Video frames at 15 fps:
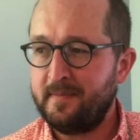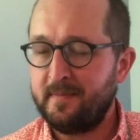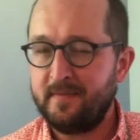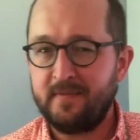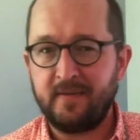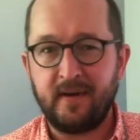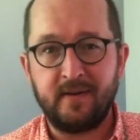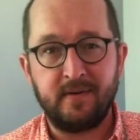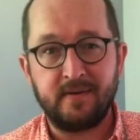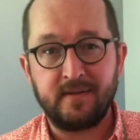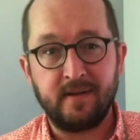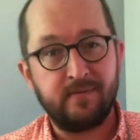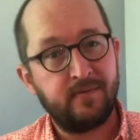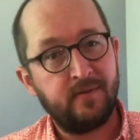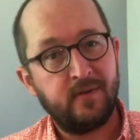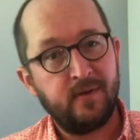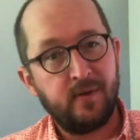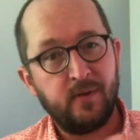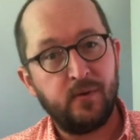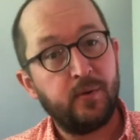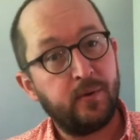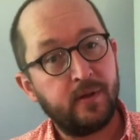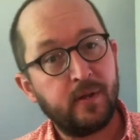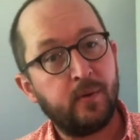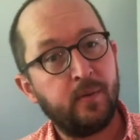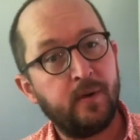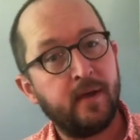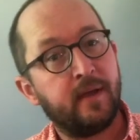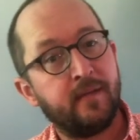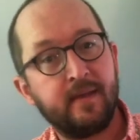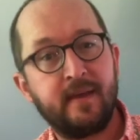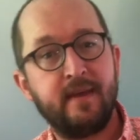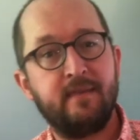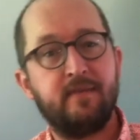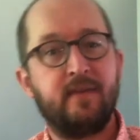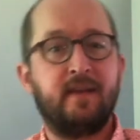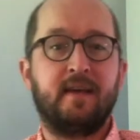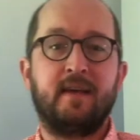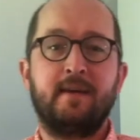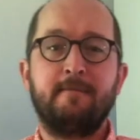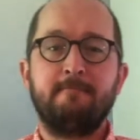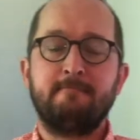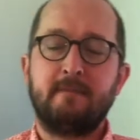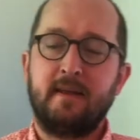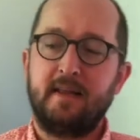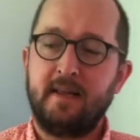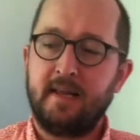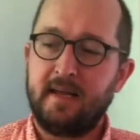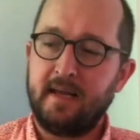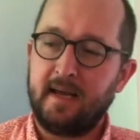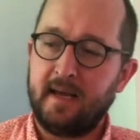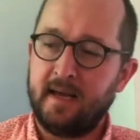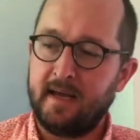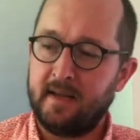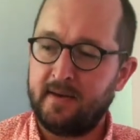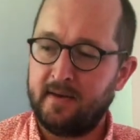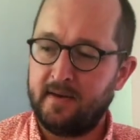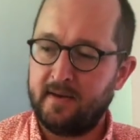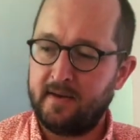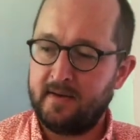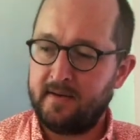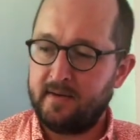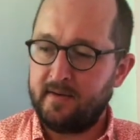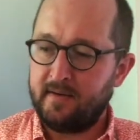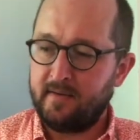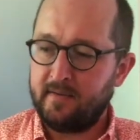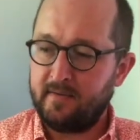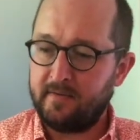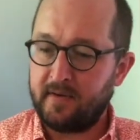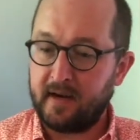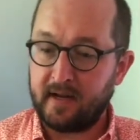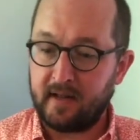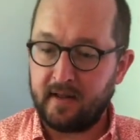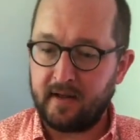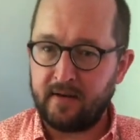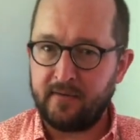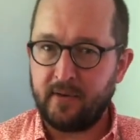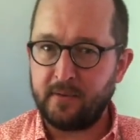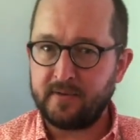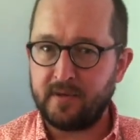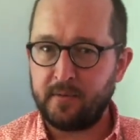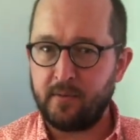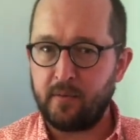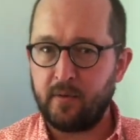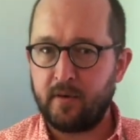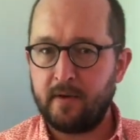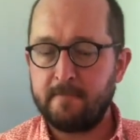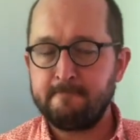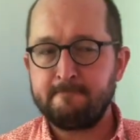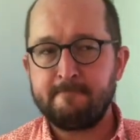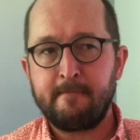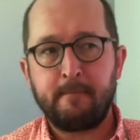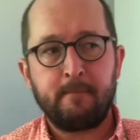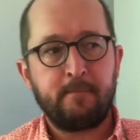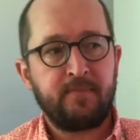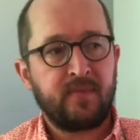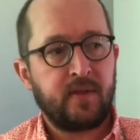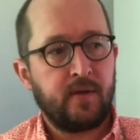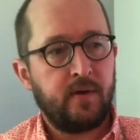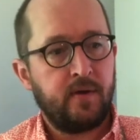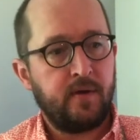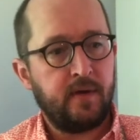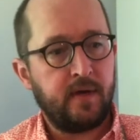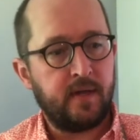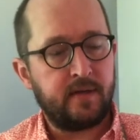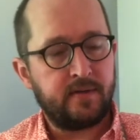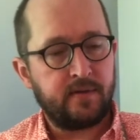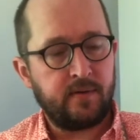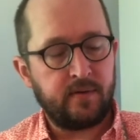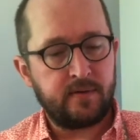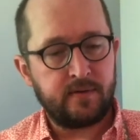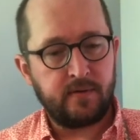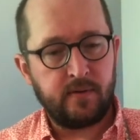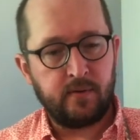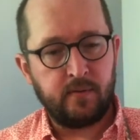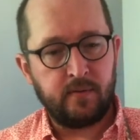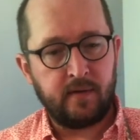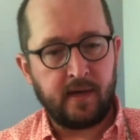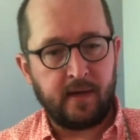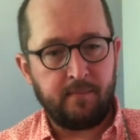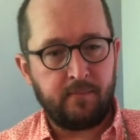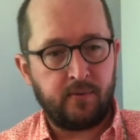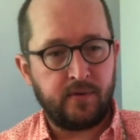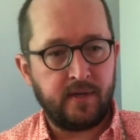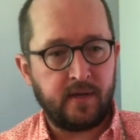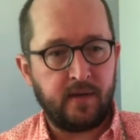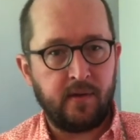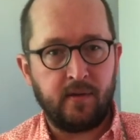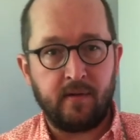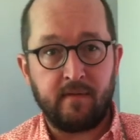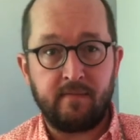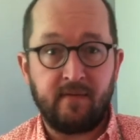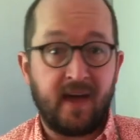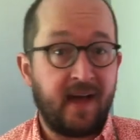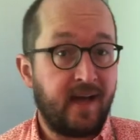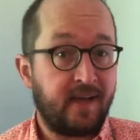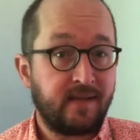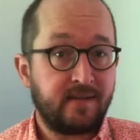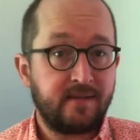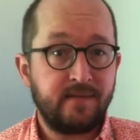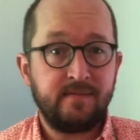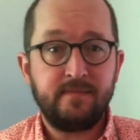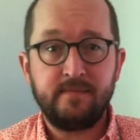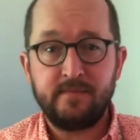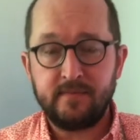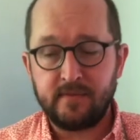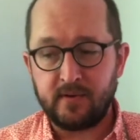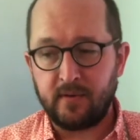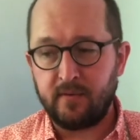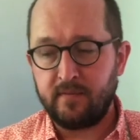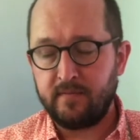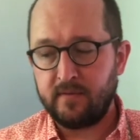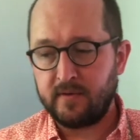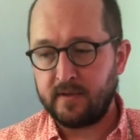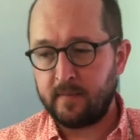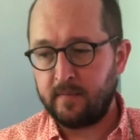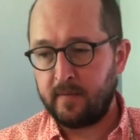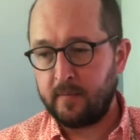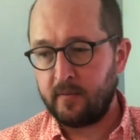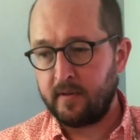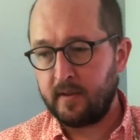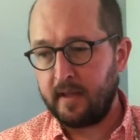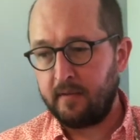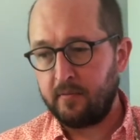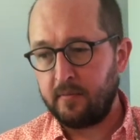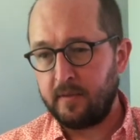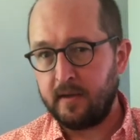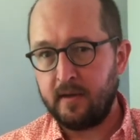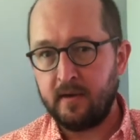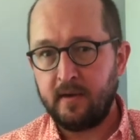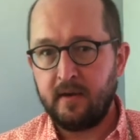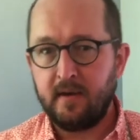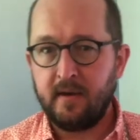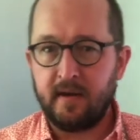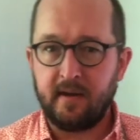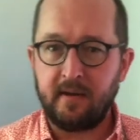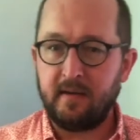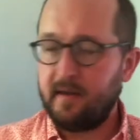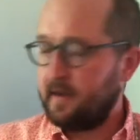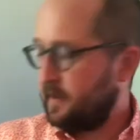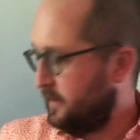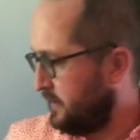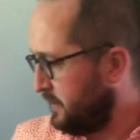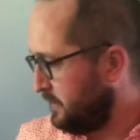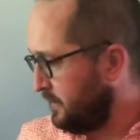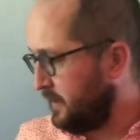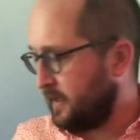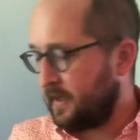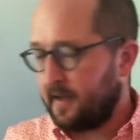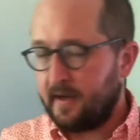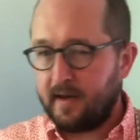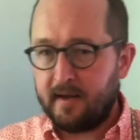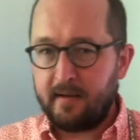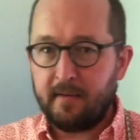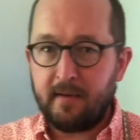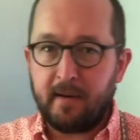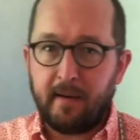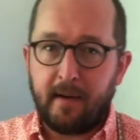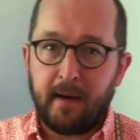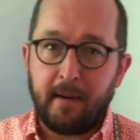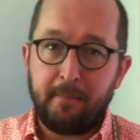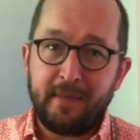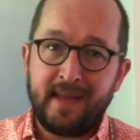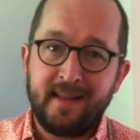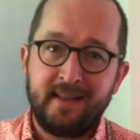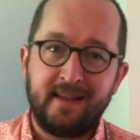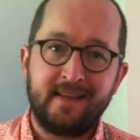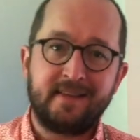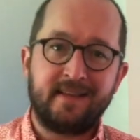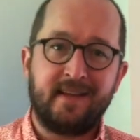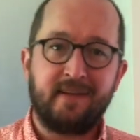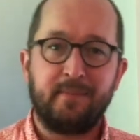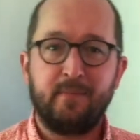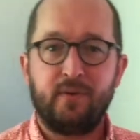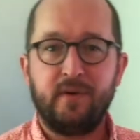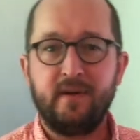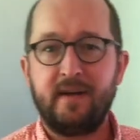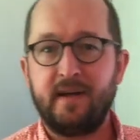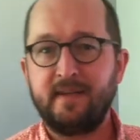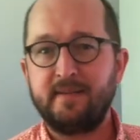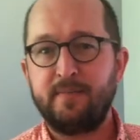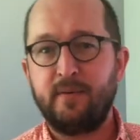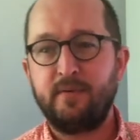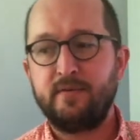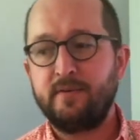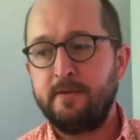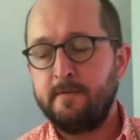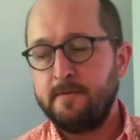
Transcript: find yourself noodling away in the key of D and finding a lot of notes that will work. It's also not particularly fast, so for some people that would be a appealing selling point, I suppose.